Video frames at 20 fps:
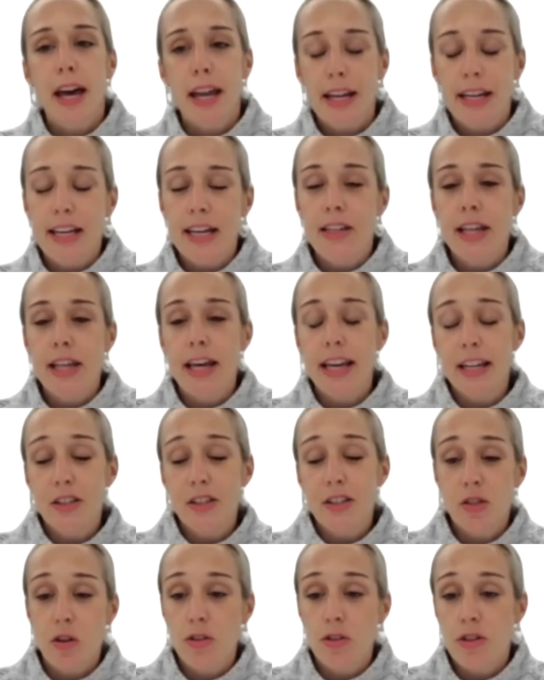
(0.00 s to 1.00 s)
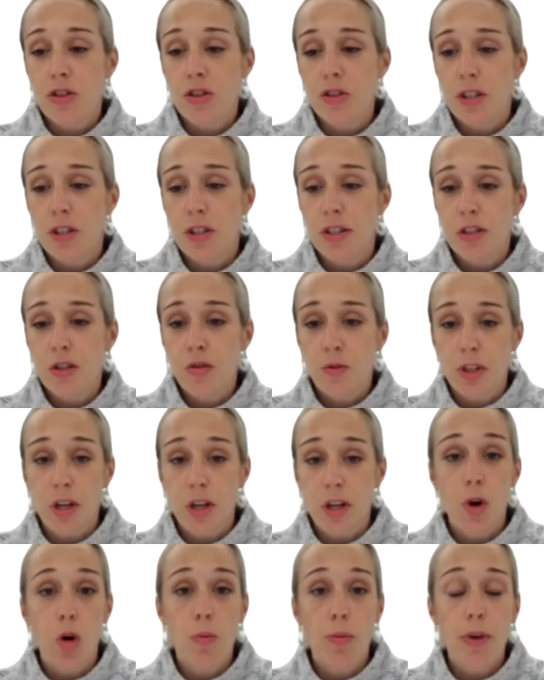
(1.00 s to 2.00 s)
And again, they get to know the students
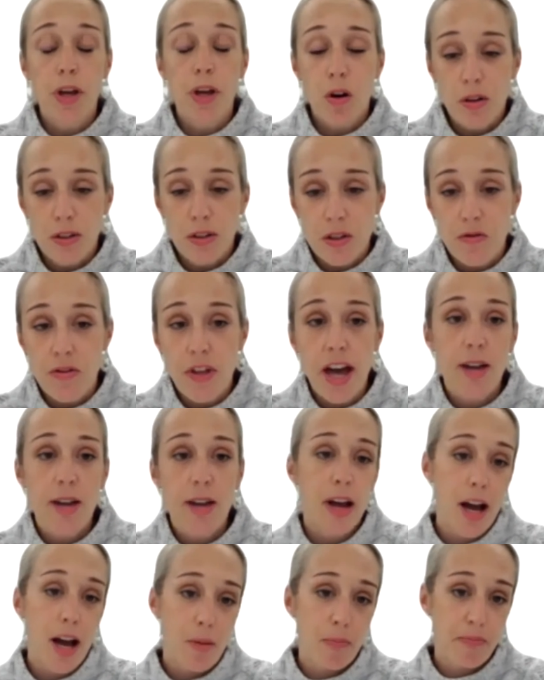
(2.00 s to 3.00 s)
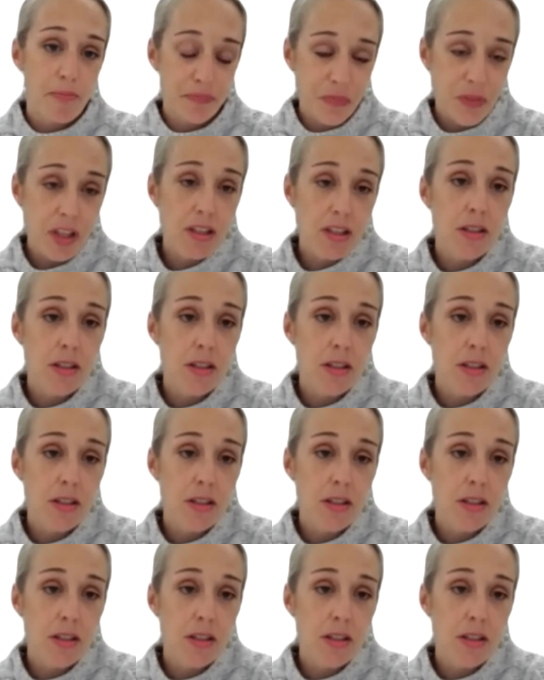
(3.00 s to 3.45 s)
really well because of that um,